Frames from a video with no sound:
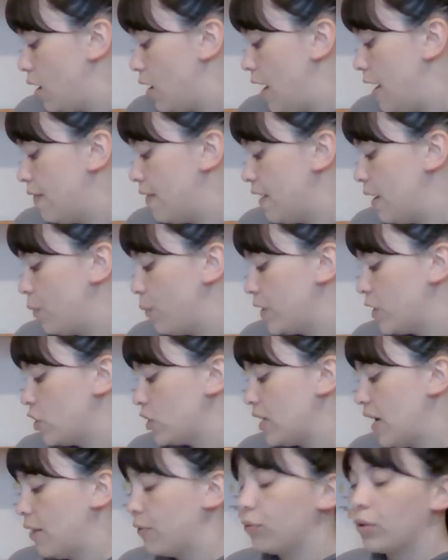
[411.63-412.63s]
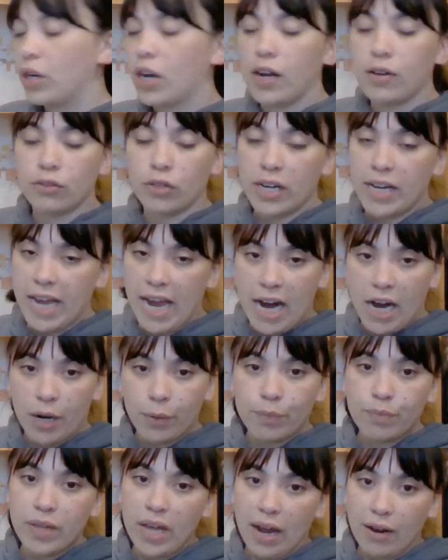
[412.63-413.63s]
And then we just have recovery
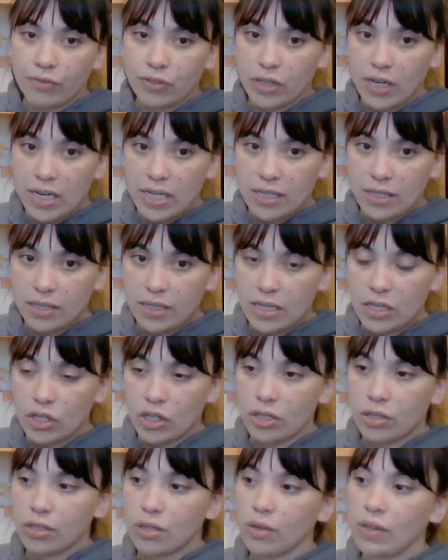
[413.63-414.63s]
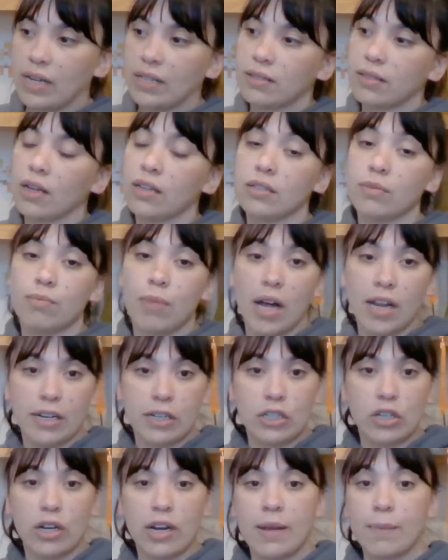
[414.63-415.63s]
care after anesthesia. So that's us
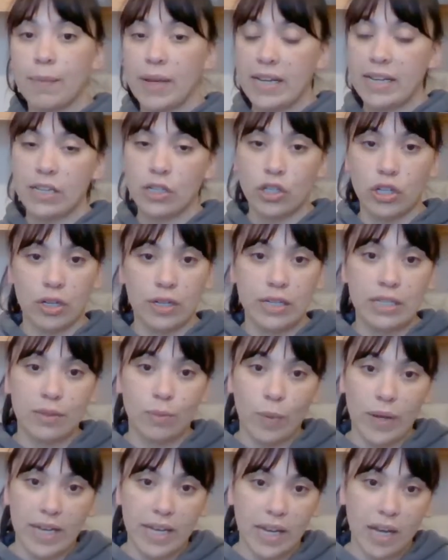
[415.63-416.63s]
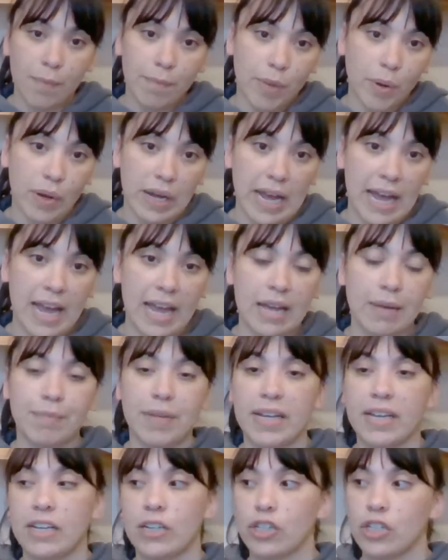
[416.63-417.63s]
monitoring, making sure he's waking up okay,
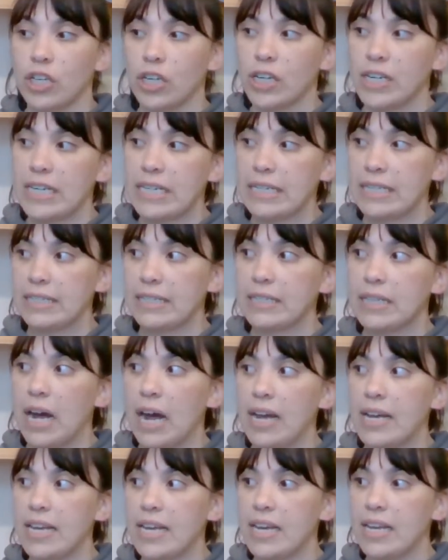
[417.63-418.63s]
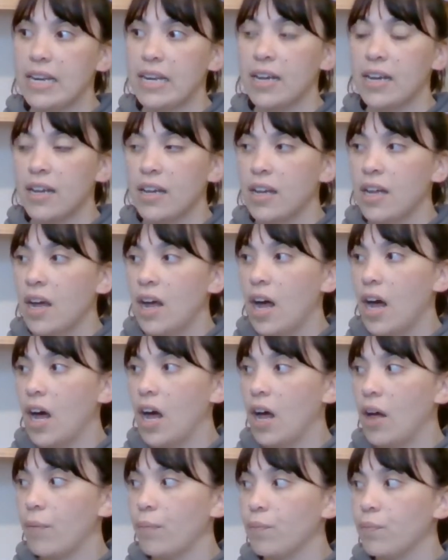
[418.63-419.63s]
making sure he's not in
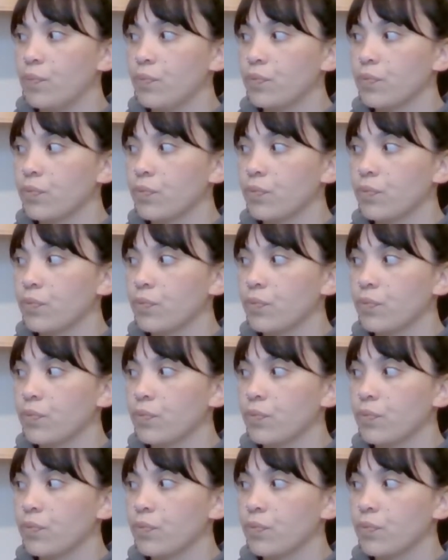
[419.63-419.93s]
an